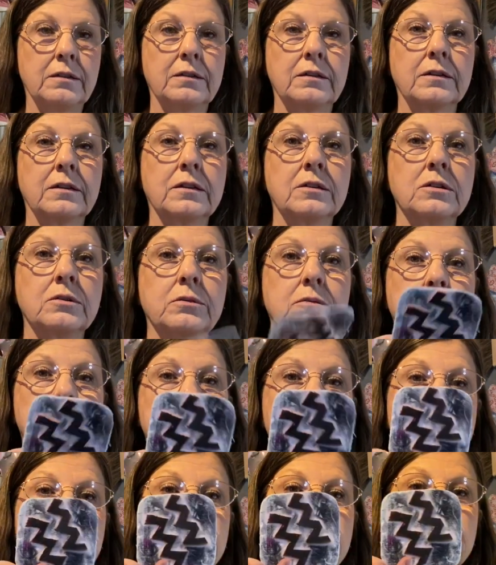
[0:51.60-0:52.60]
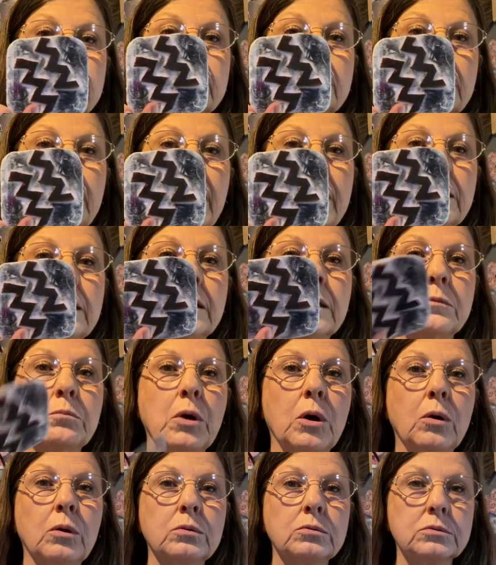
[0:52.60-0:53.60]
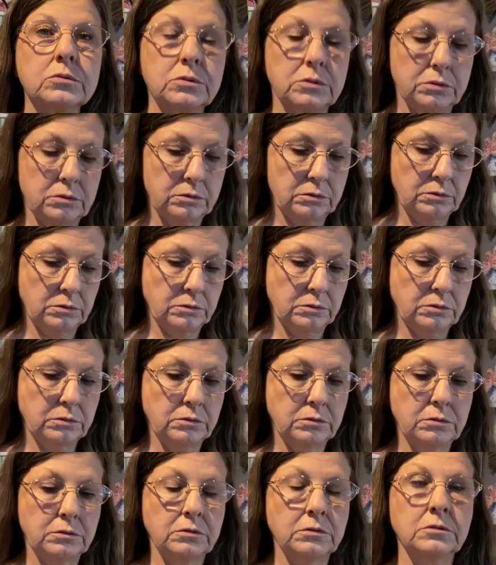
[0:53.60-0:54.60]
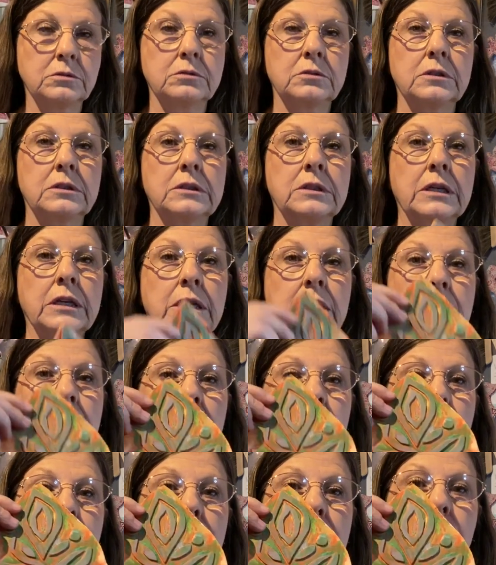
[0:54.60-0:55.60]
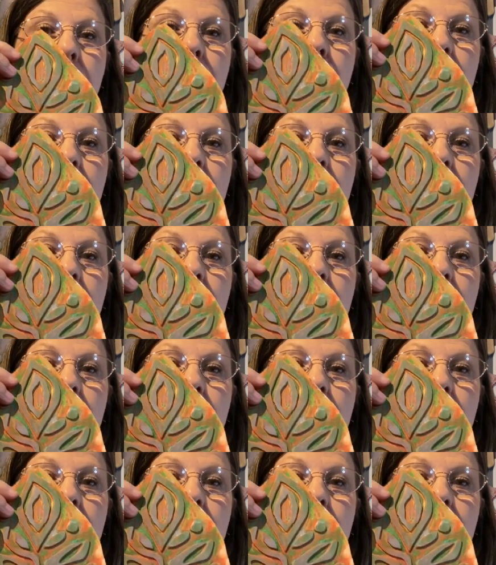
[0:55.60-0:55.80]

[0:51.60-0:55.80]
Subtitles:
You can do lightning bolts. You can get a little bit more